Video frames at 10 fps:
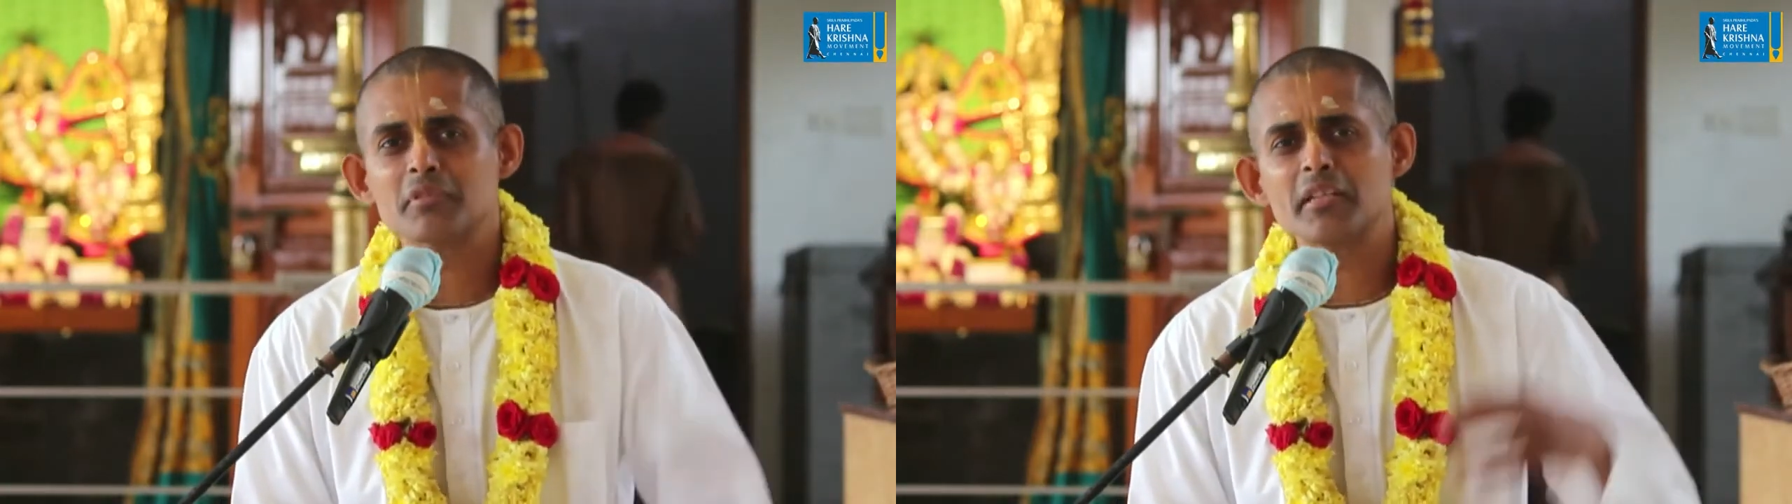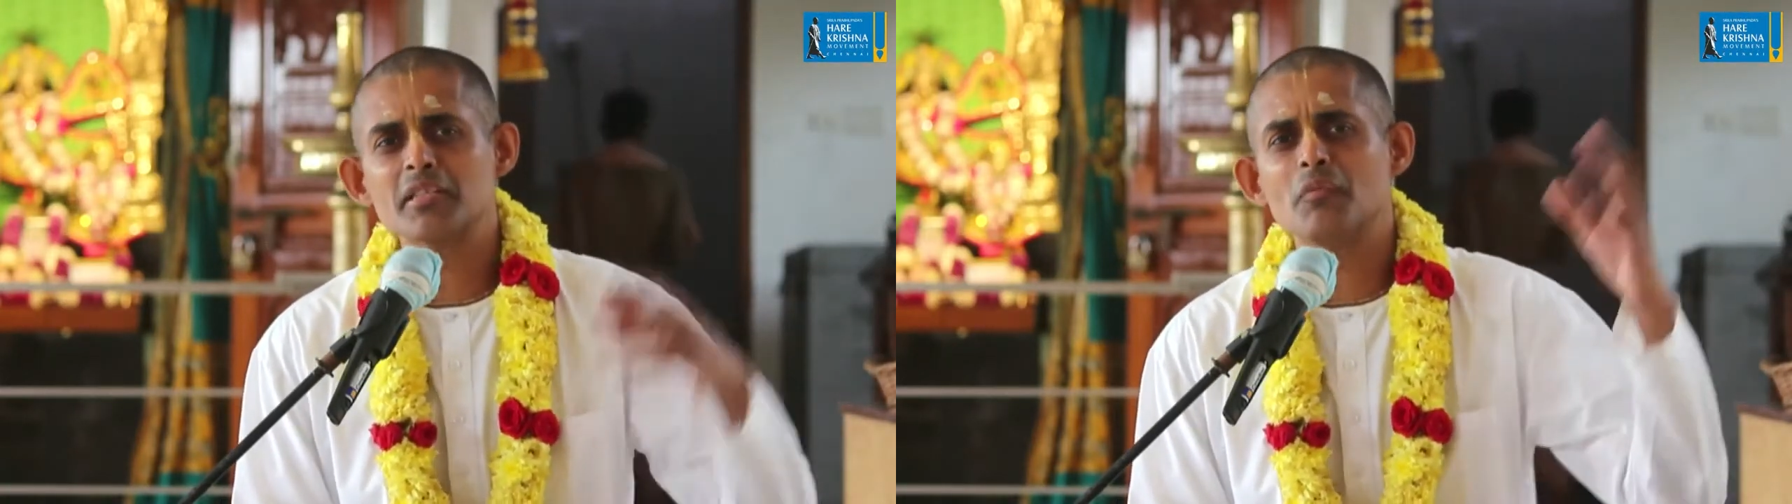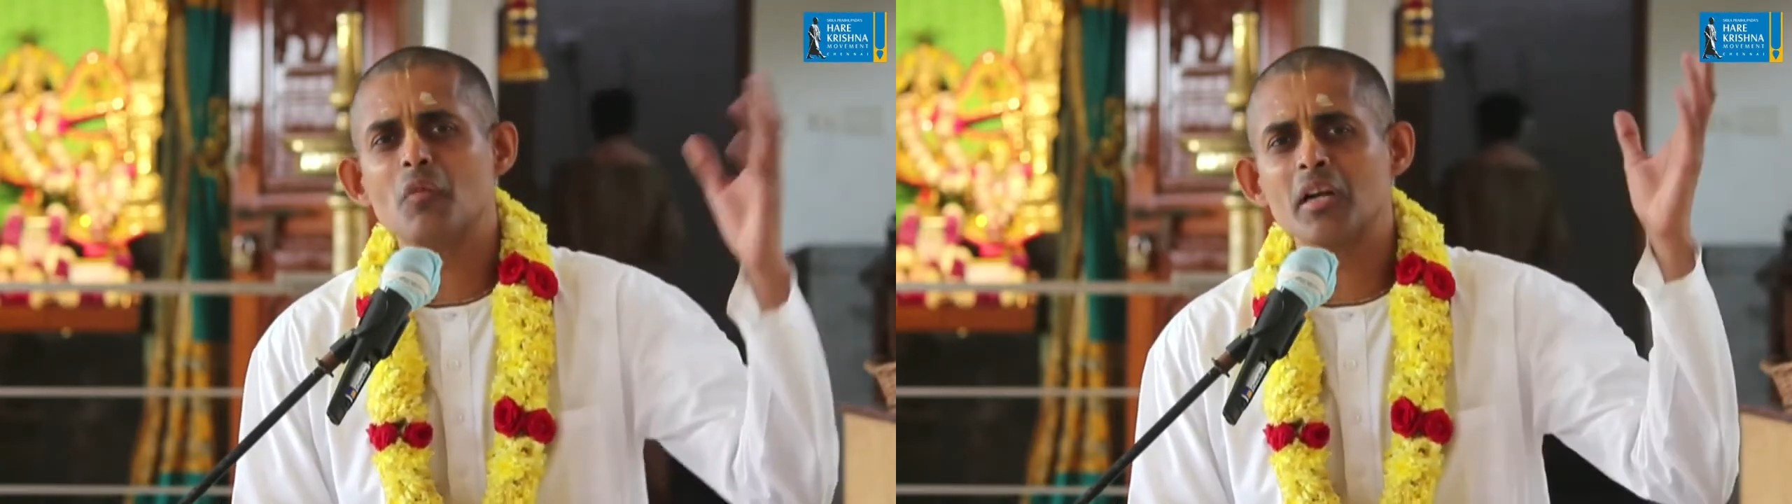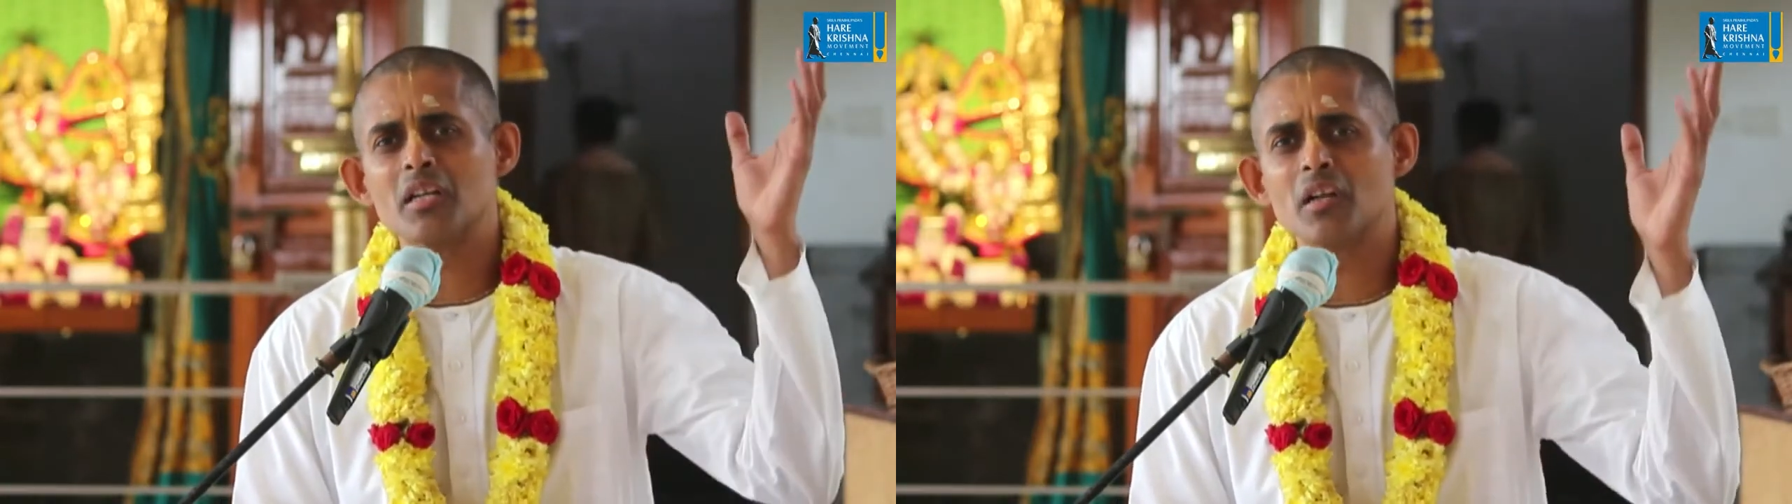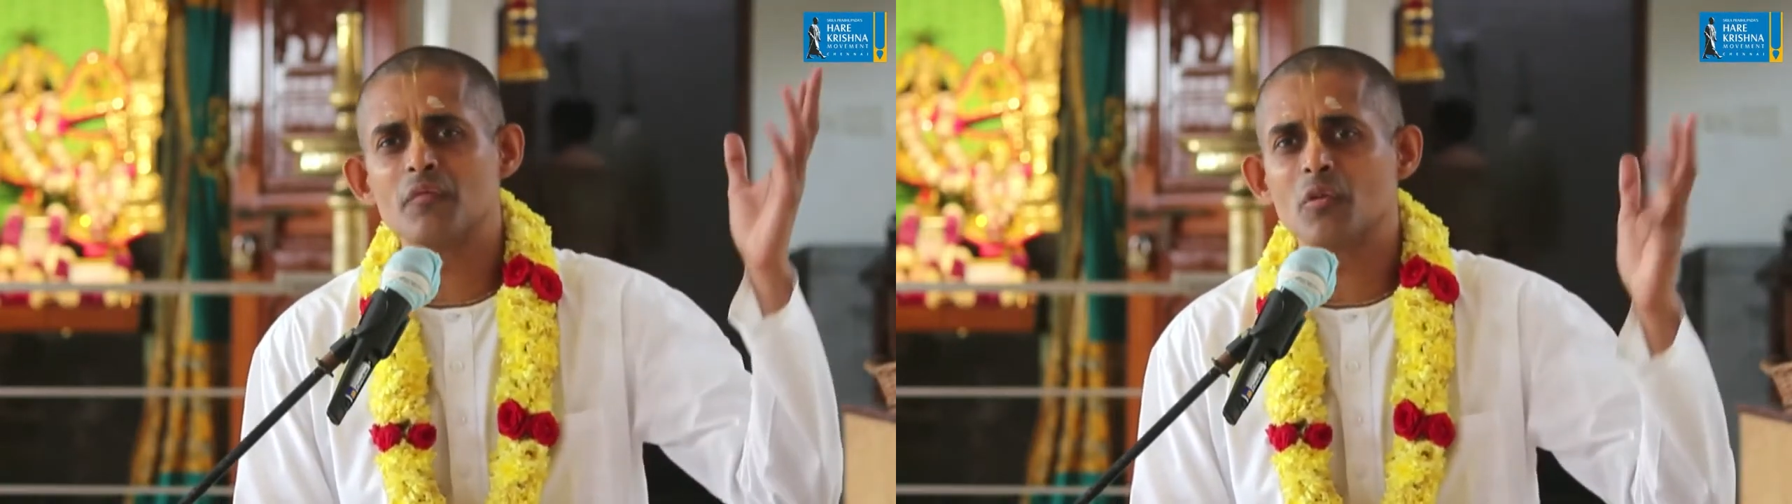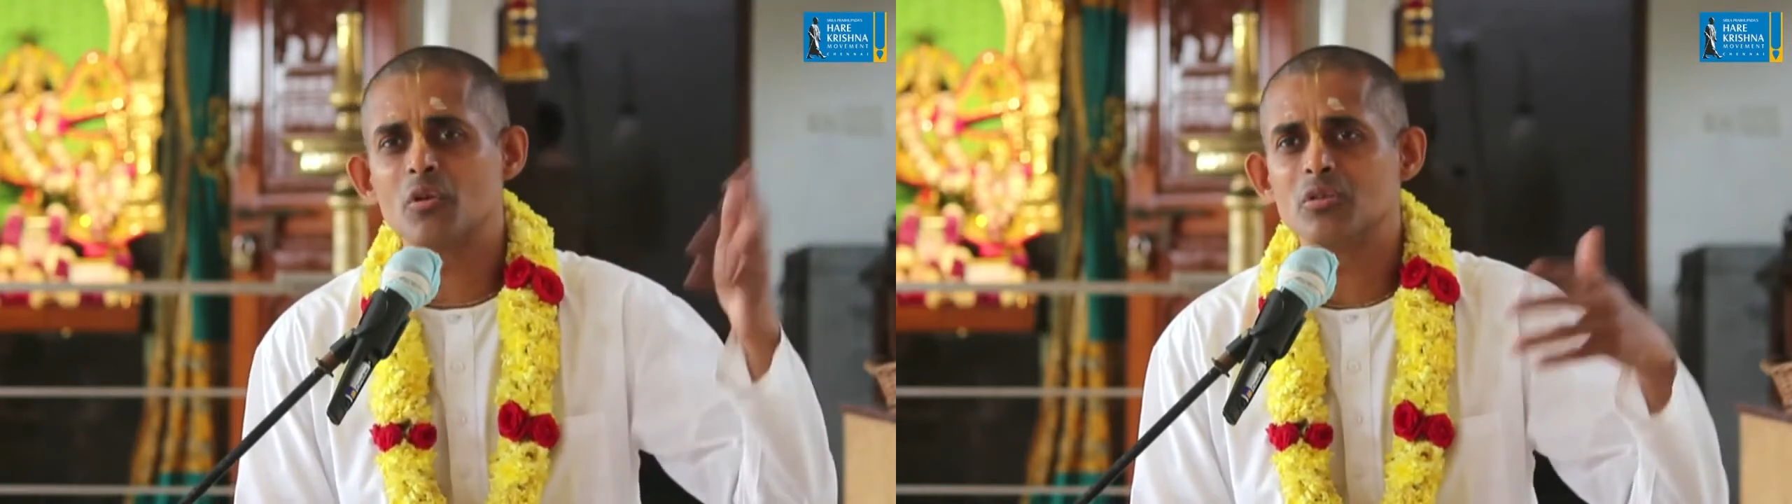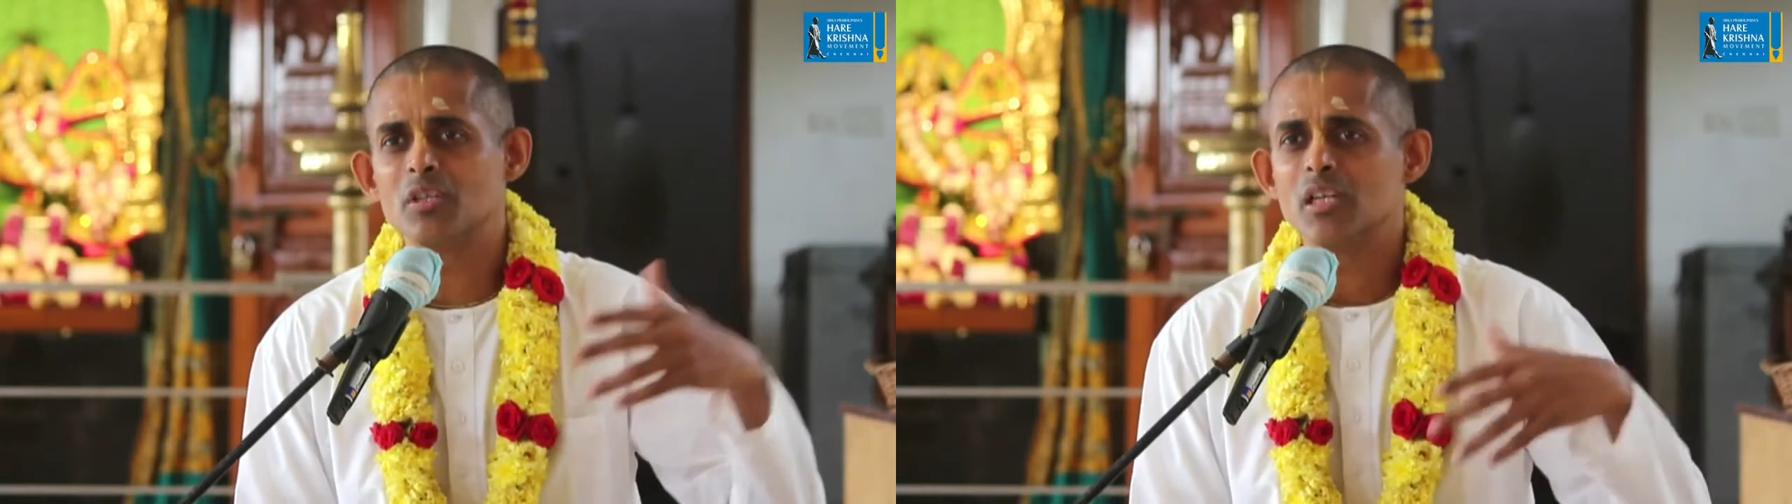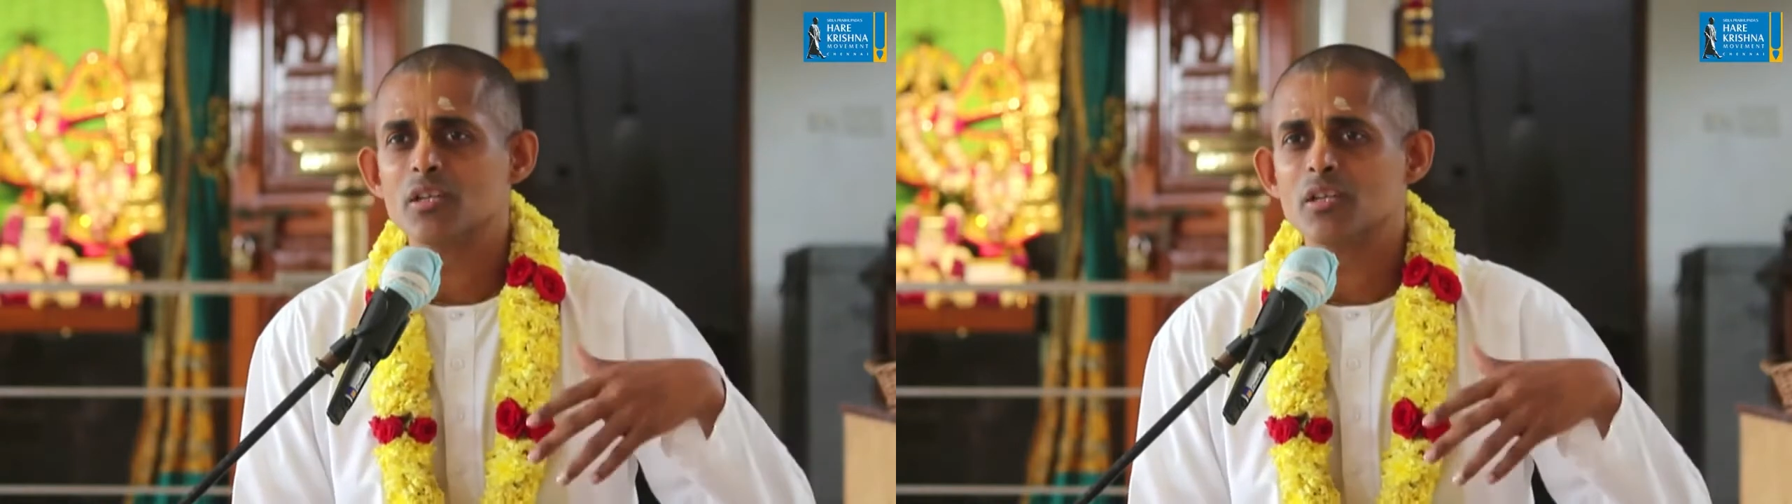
such a wonderful,